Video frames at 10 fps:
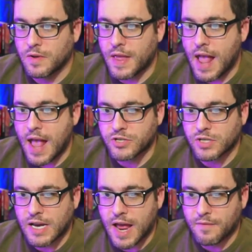And they
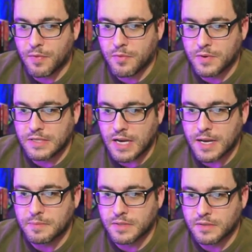actually have three
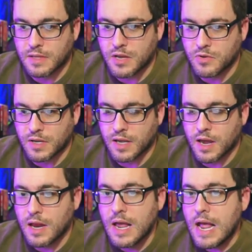types that you can
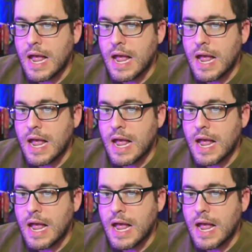get.